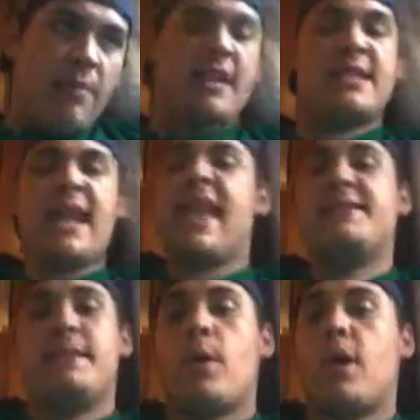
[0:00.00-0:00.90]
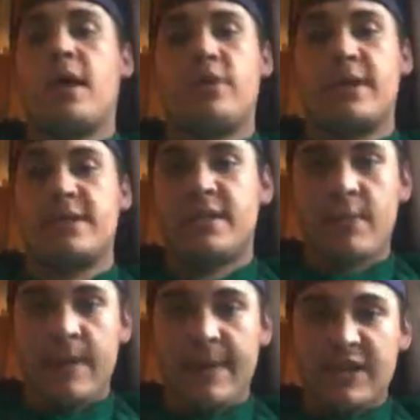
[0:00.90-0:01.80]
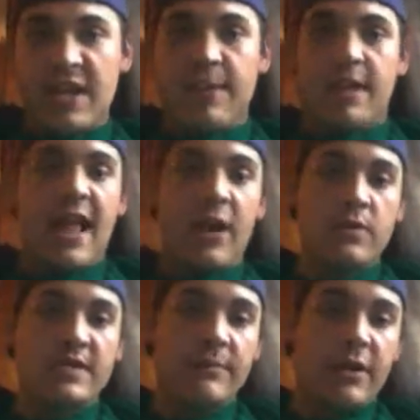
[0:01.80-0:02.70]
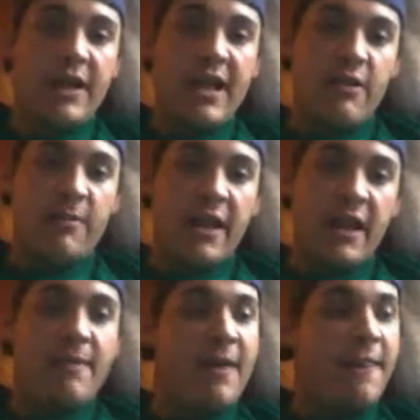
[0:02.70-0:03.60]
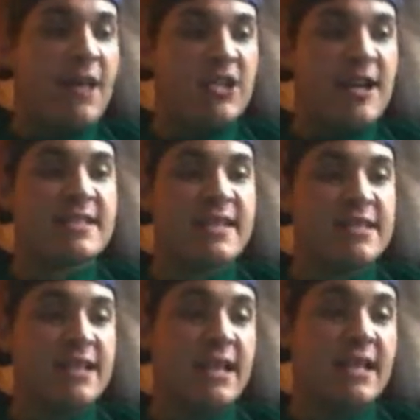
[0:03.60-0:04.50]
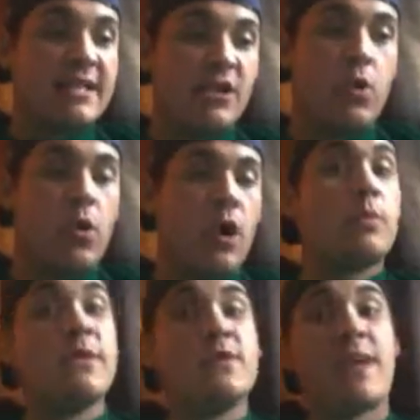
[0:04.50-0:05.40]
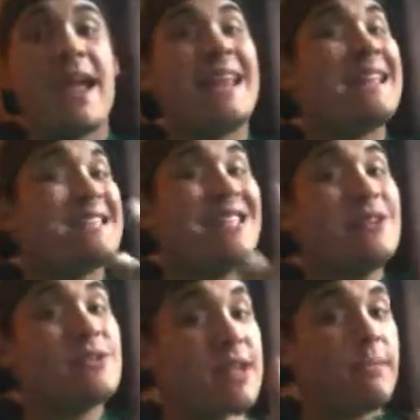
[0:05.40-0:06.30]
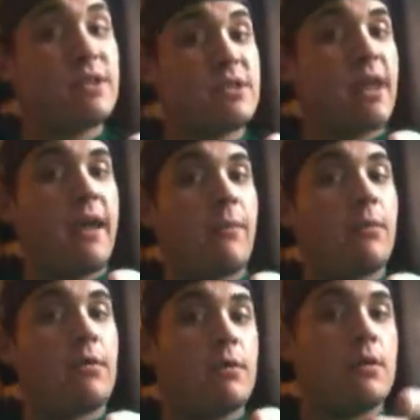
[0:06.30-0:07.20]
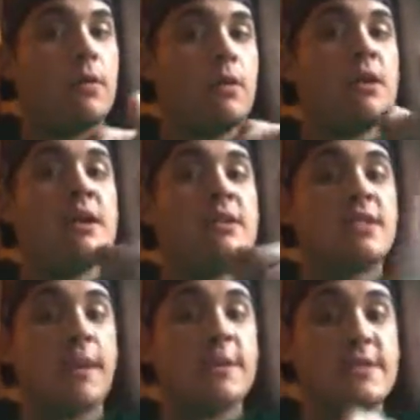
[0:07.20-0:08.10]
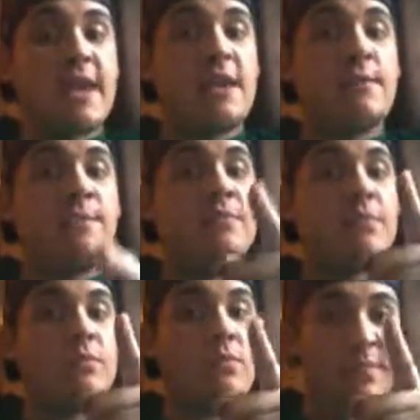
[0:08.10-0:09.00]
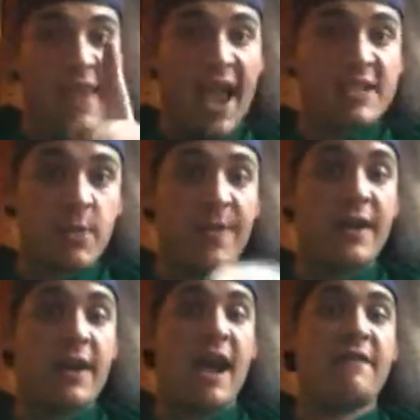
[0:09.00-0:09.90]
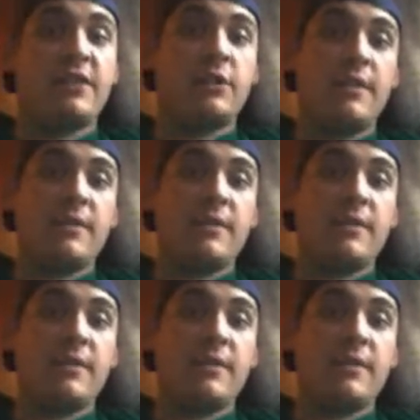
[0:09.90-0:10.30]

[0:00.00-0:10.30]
because I can't see Mark Henry as the WWE Champion. I don't see Mark Henry beating him. I think John Cena is going to continue on with his reign until SummerSlam. SummerSlam, that's when we're going to have a new